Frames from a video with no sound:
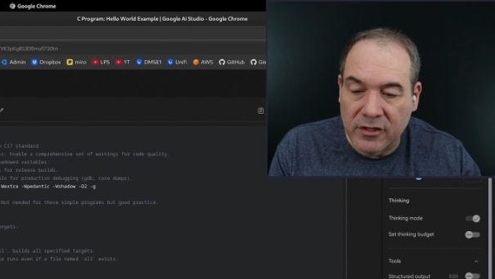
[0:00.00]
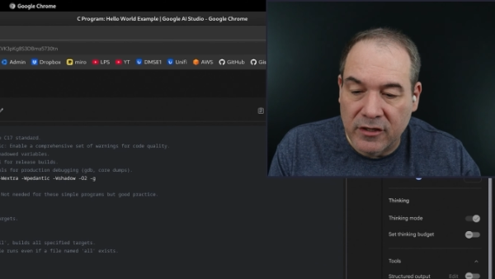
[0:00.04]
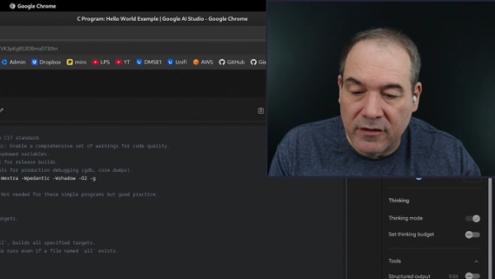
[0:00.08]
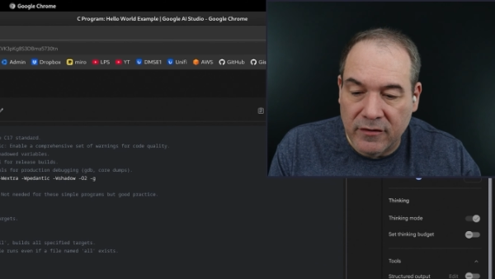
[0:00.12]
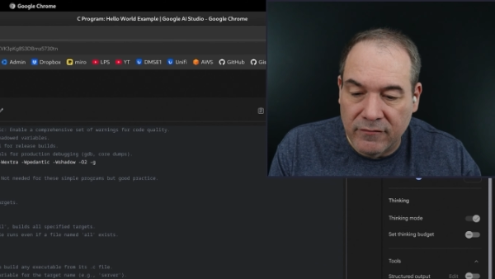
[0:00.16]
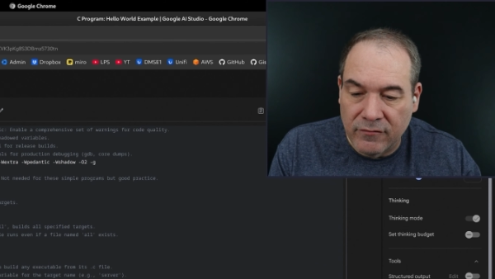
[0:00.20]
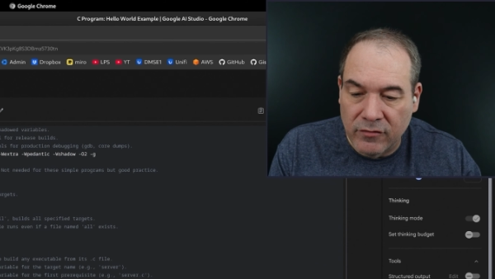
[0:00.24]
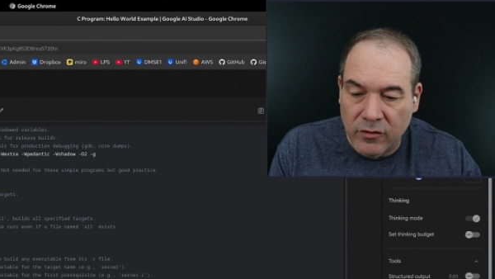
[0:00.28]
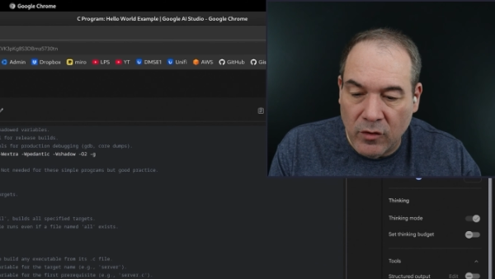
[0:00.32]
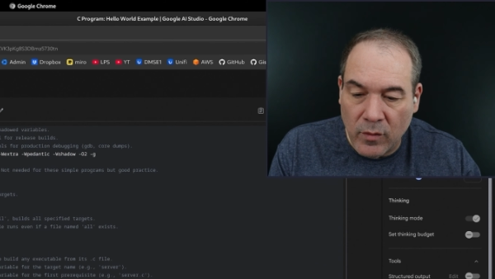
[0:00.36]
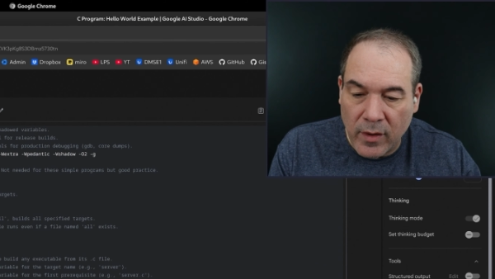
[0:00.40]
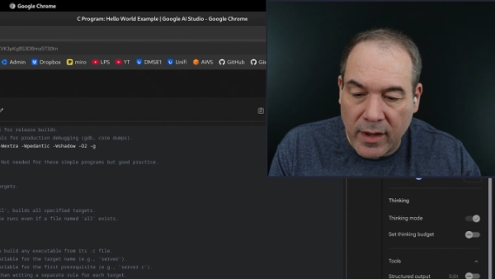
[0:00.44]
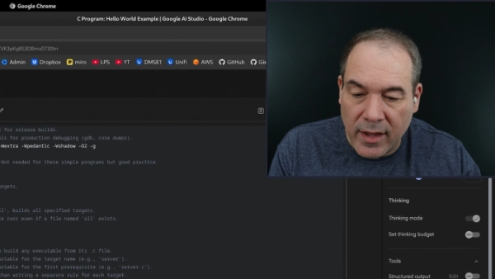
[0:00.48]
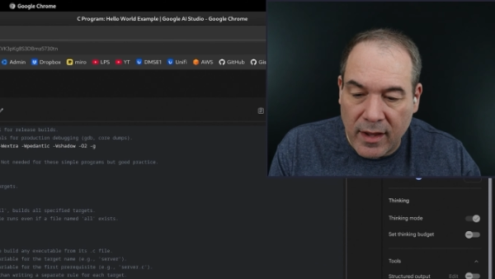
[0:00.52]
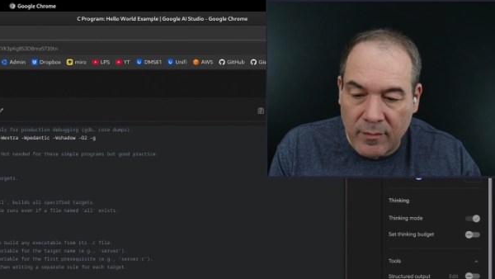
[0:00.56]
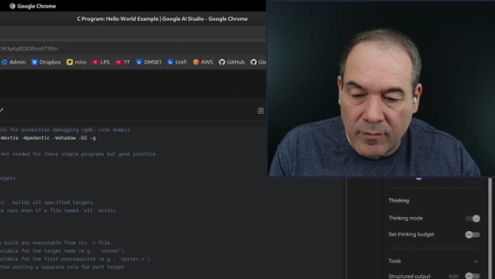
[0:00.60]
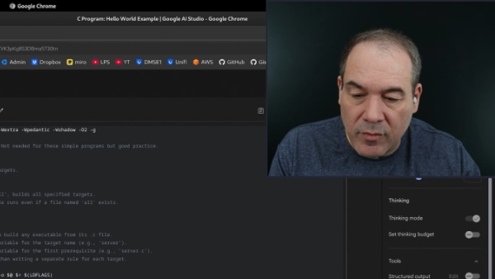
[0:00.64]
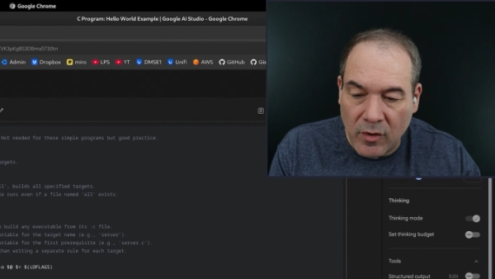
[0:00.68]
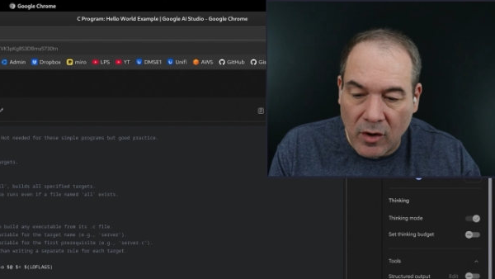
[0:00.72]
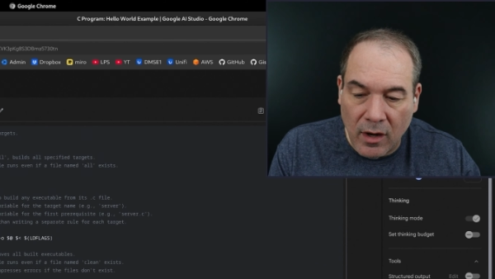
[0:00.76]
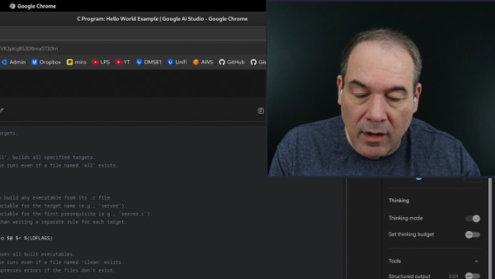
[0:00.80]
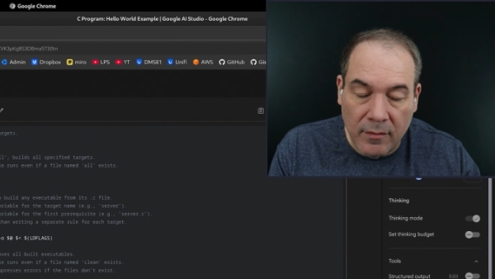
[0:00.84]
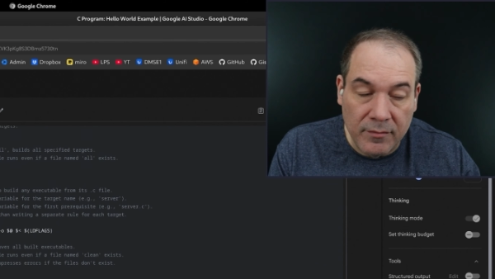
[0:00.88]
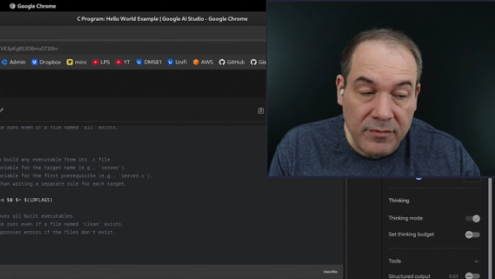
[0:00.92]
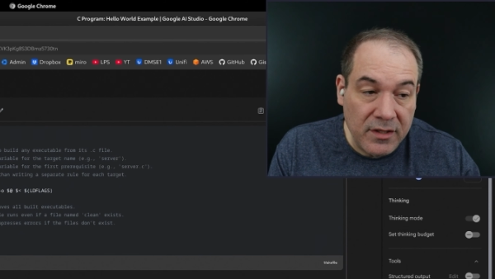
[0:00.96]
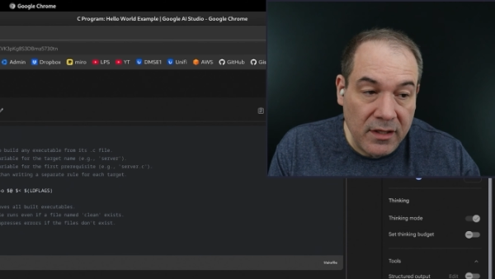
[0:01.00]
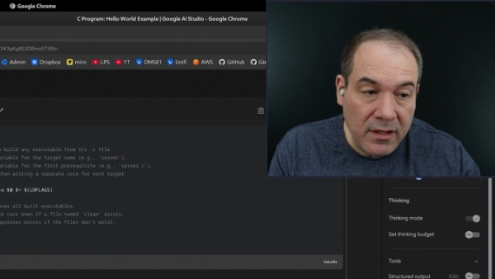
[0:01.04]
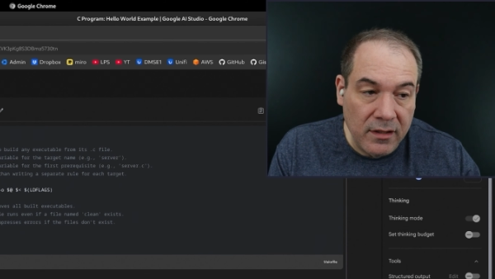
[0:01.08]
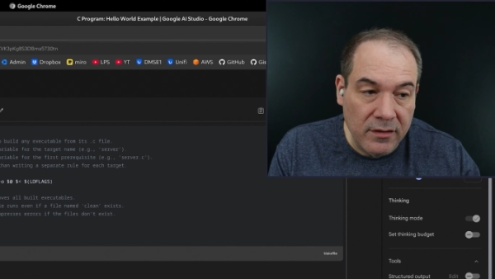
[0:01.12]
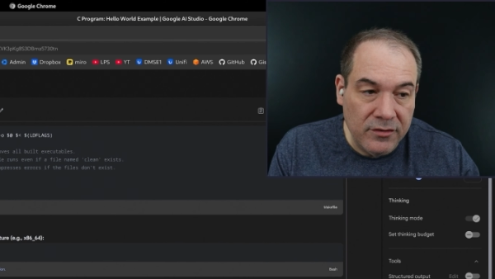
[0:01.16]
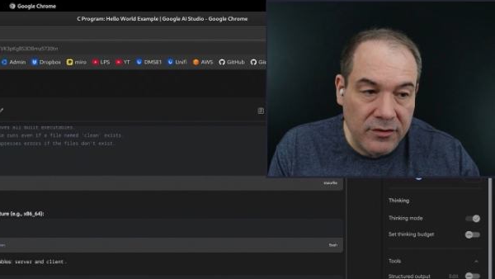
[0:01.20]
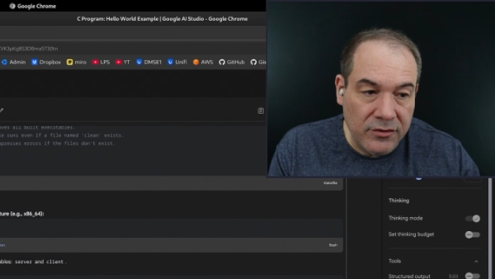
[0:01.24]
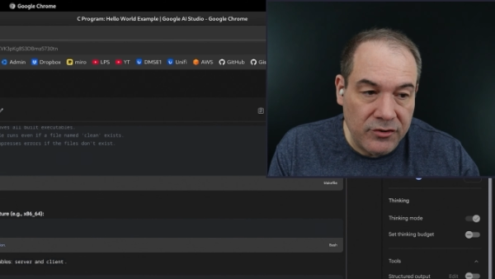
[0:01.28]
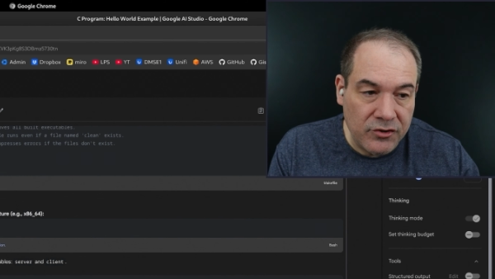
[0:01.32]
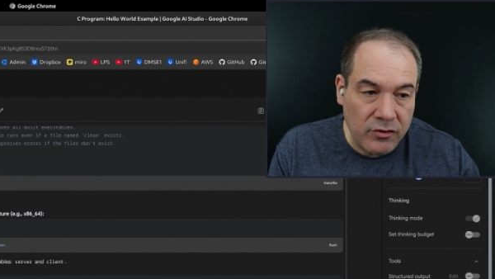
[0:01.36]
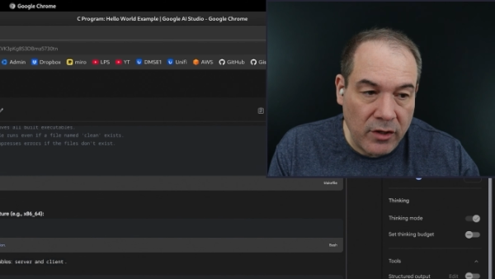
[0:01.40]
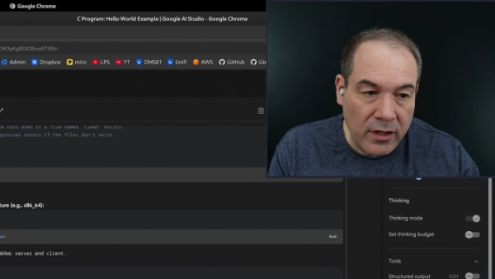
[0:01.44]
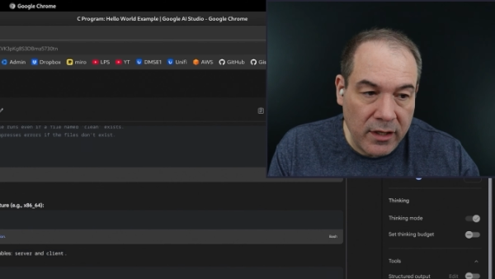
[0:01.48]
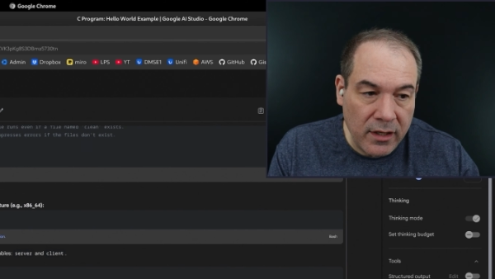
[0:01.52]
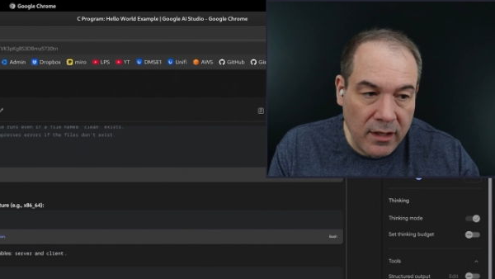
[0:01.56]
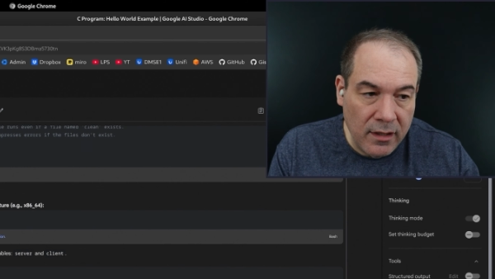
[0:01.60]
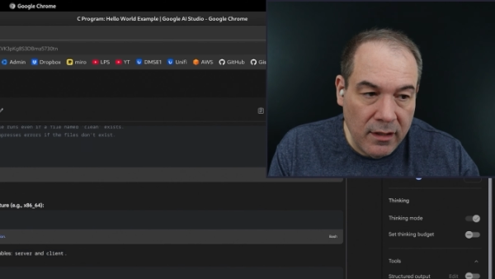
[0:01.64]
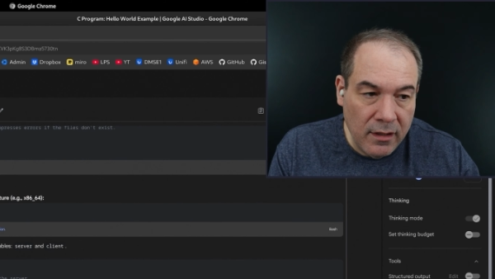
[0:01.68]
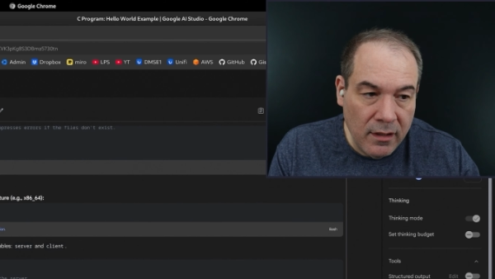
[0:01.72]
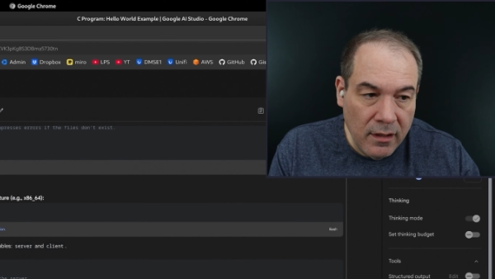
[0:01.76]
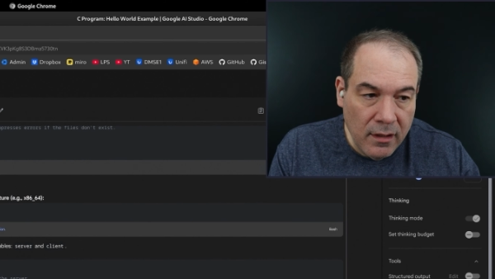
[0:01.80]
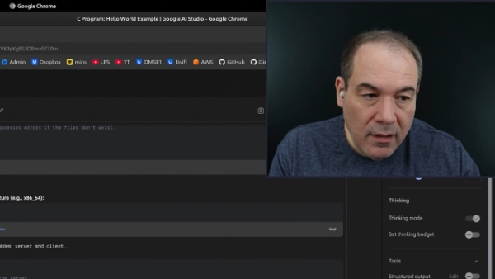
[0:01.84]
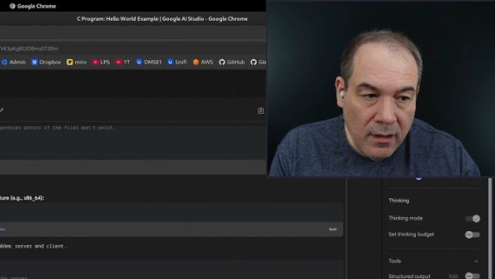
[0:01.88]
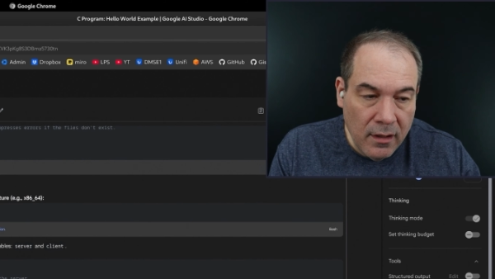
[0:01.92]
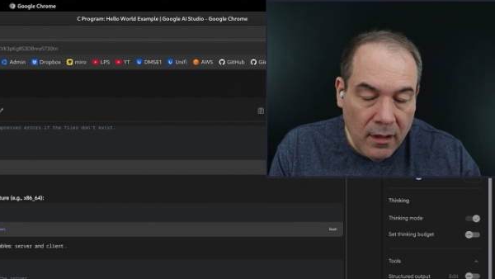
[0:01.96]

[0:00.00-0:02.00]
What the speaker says: of the way I'm prompting to shrink it.